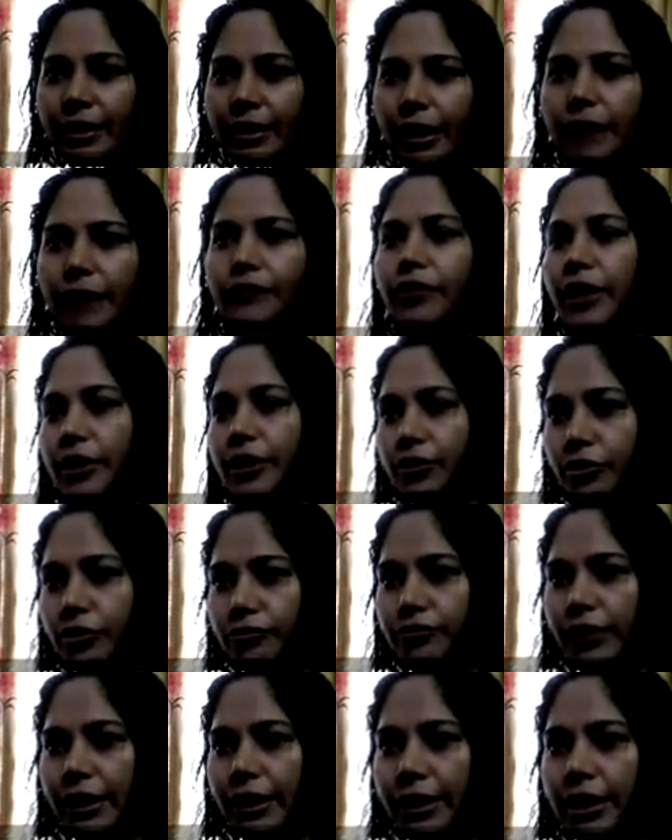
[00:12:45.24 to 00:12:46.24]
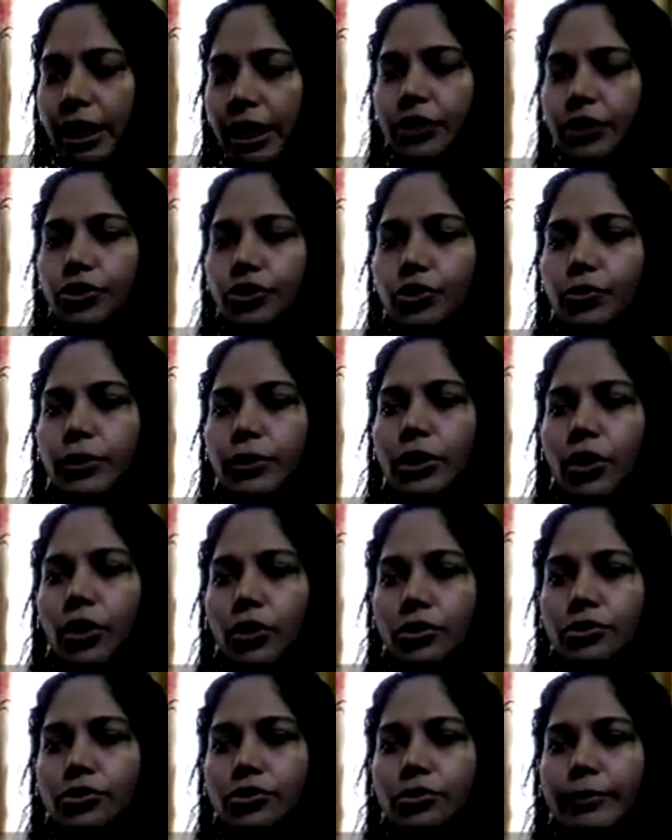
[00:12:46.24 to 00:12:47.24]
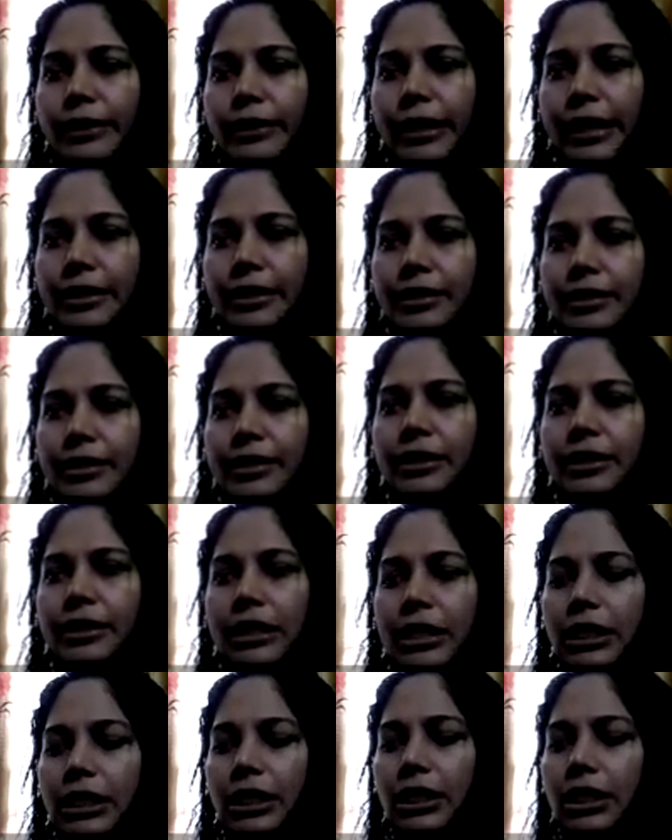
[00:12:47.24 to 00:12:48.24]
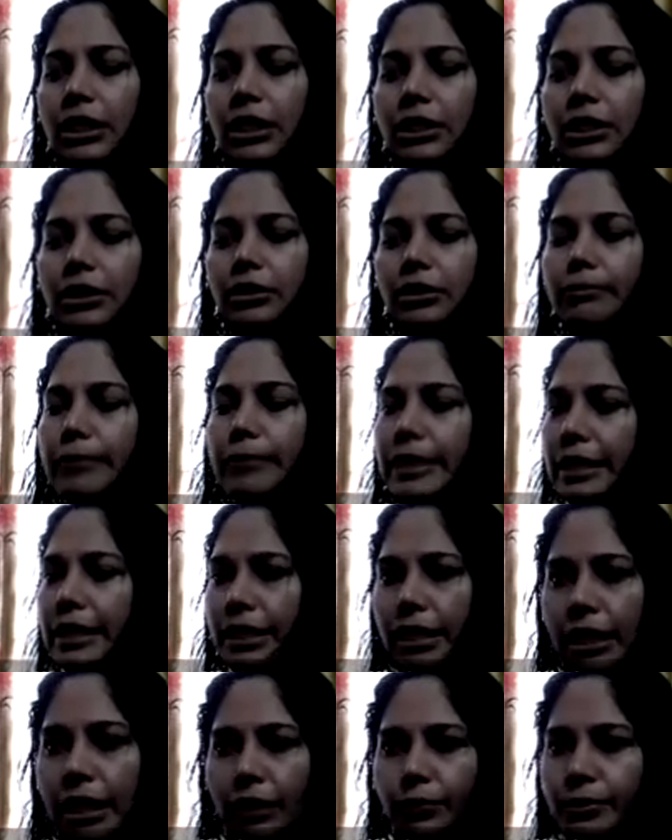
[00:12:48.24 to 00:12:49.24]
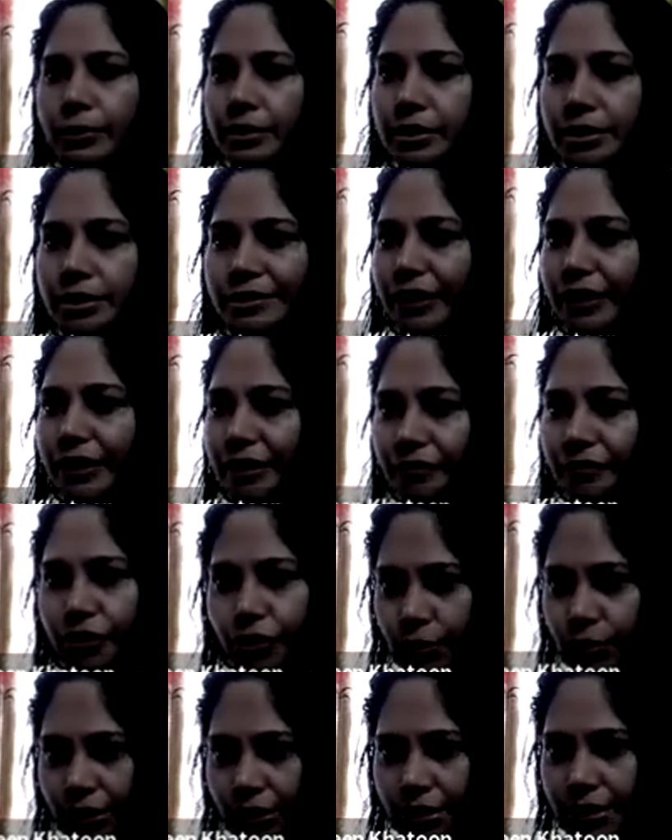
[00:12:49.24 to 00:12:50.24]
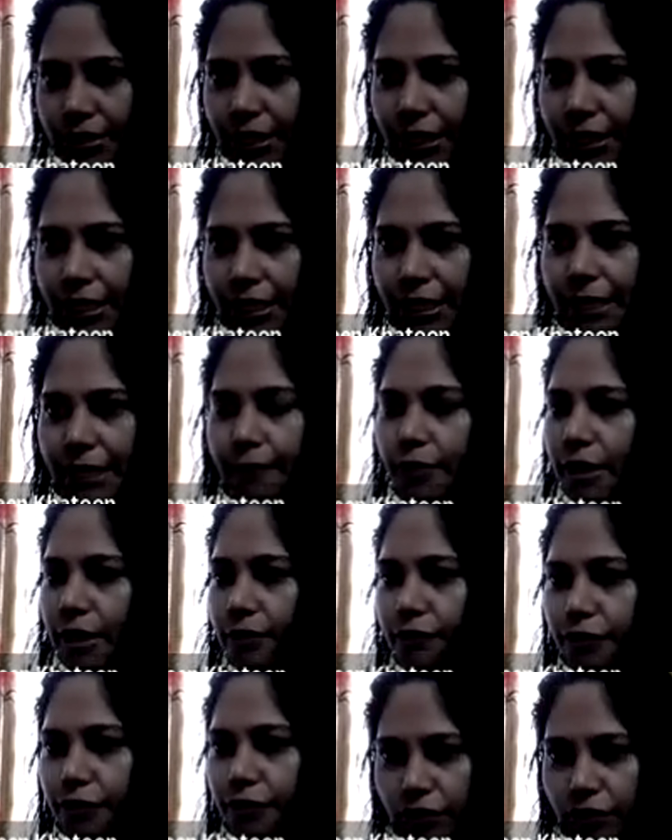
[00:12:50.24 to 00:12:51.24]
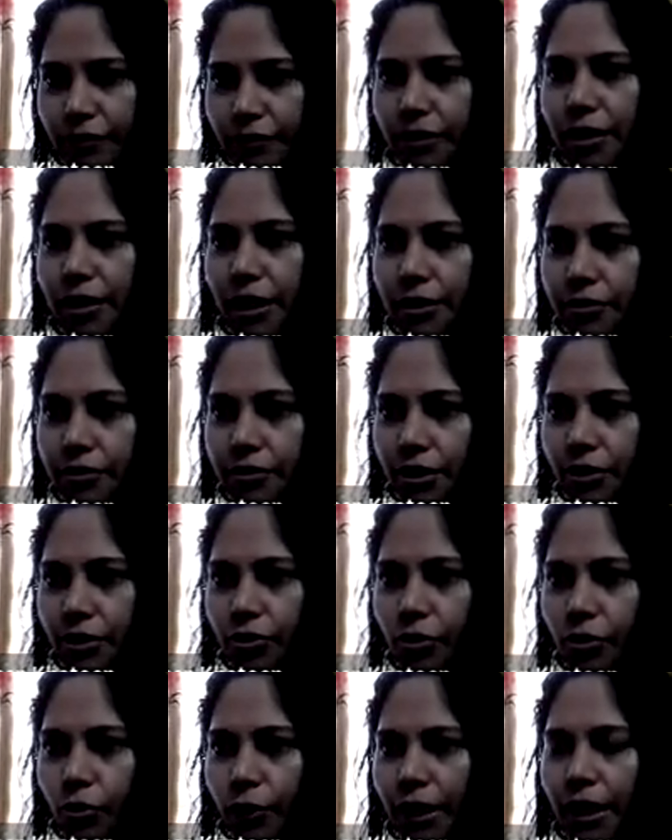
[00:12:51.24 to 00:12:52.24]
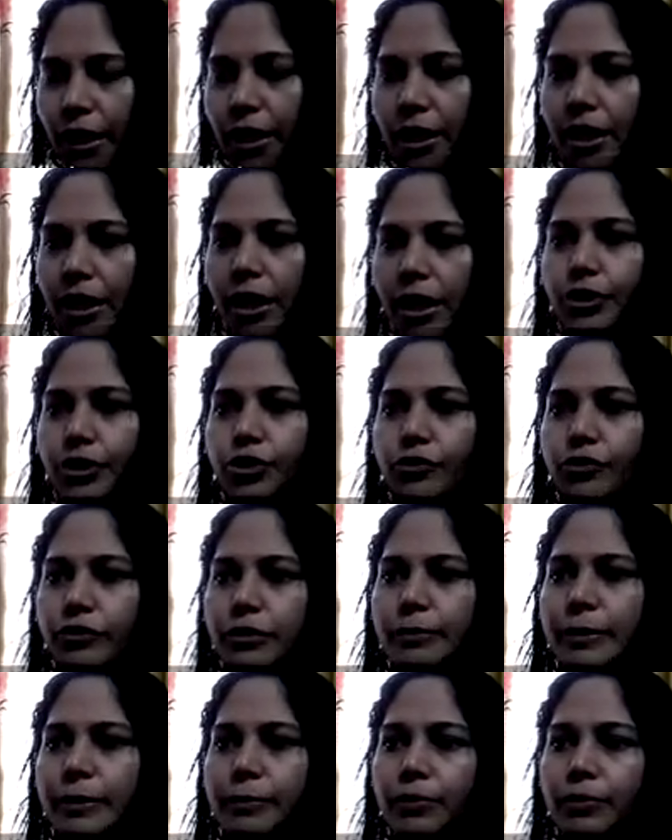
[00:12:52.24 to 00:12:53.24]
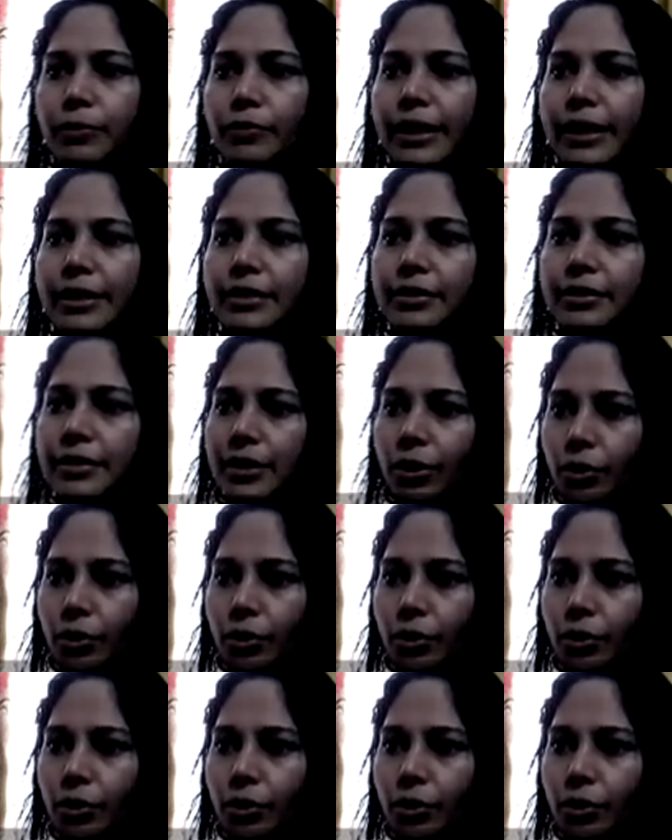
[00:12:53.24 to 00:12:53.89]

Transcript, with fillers: and where you're flying. You will also be getting the uh, meal allowances wherever you are staying in whichever country you're going. You will be provided the